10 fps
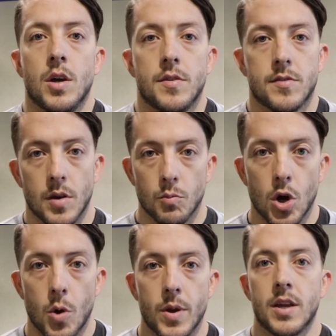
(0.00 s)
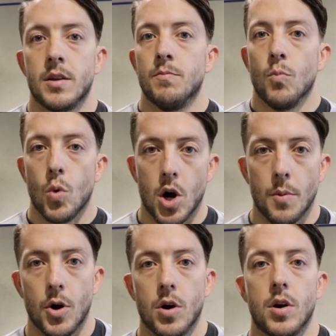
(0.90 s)
some rowing, wall
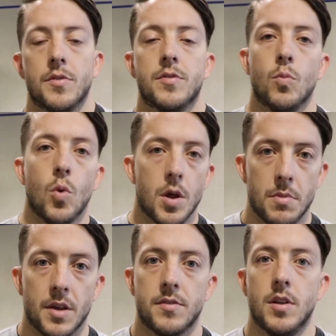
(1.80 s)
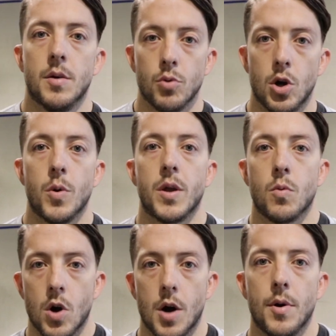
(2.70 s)
balls, one muscle up,
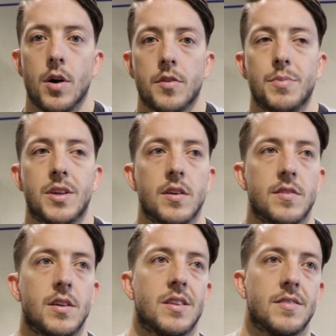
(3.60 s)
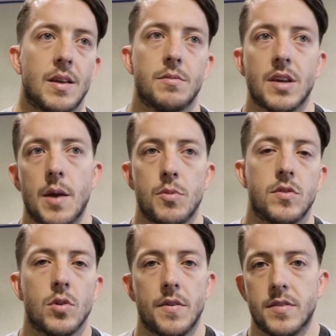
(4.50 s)
rowing, wall balls, because at the same time you
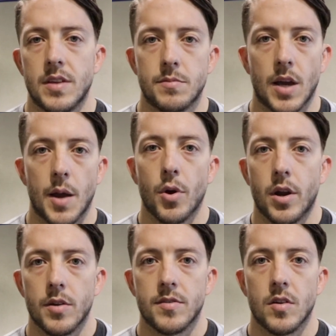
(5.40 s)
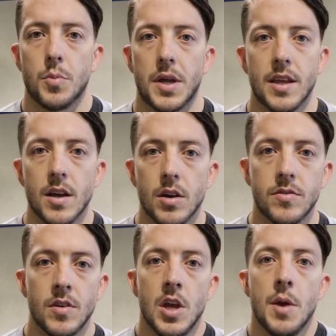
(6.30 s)
still have the same tiebreaker as everybody
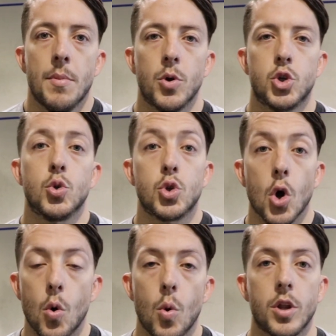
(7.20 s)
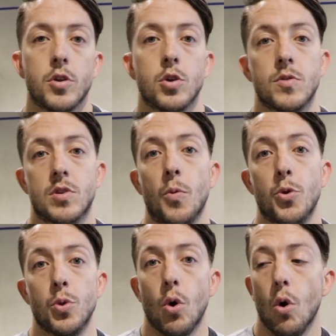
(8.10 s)
else. But what you don't want to do is go
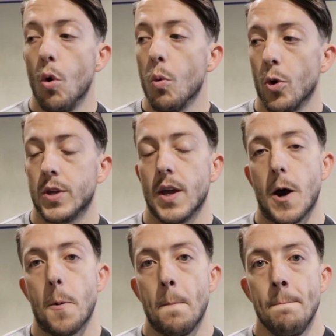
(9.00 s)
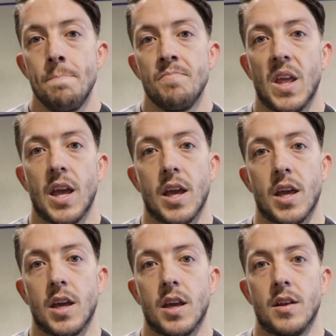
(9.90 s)
through the whole workout
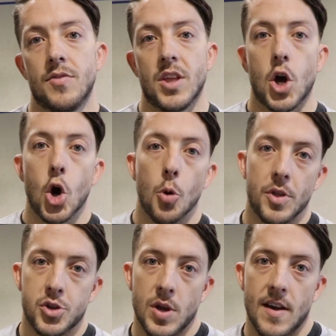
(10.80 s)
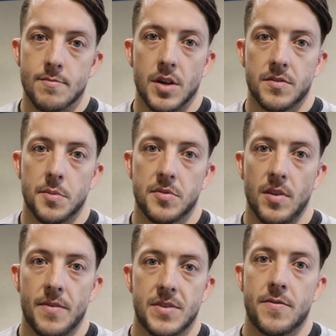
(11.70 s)
and then hope that you have muscle ups
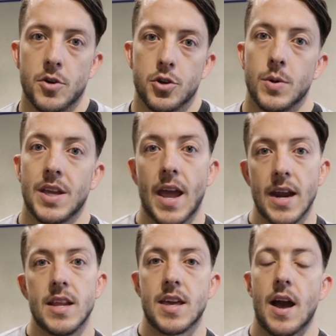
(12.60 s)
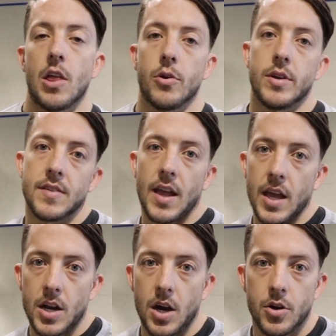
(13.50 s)
left after doing 80 calories
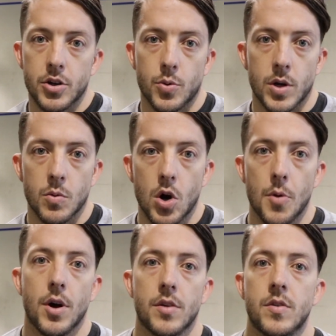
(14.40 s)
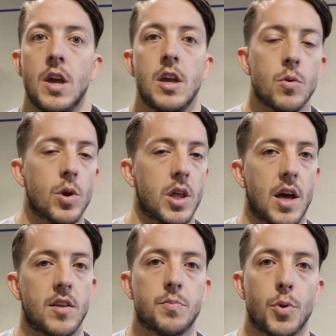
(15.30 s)
and 120 wall balls. You want to
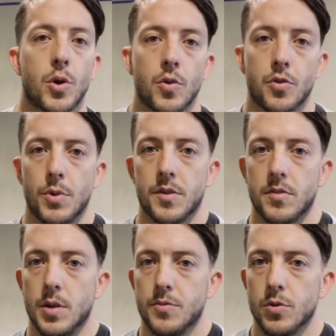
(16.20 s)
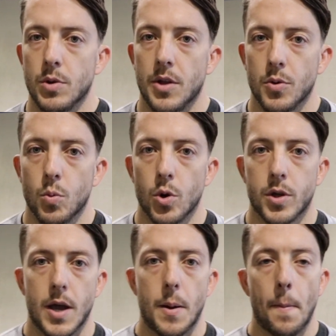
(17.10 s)
kind of sprinkle those muscle ups throughout the
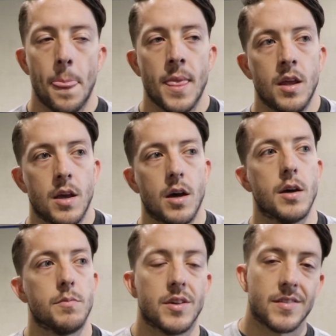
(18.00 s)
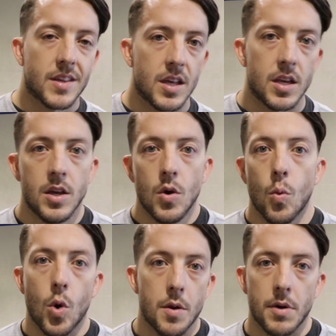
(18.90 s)
workout, because again,
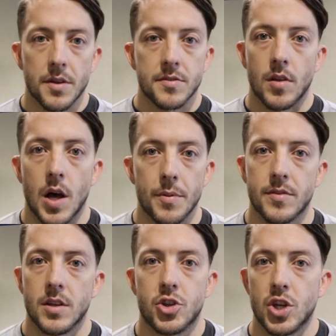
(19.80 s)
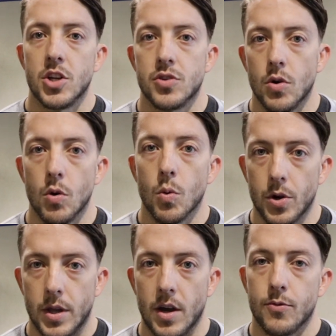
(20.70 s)
one muscle up is going to change the whole
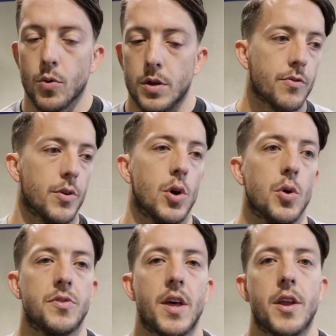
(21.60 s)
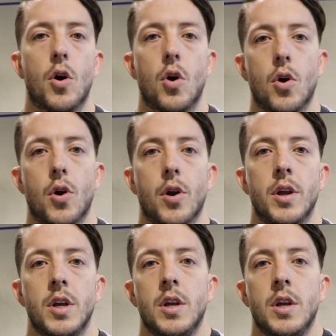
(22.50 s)
workout for you. For those that are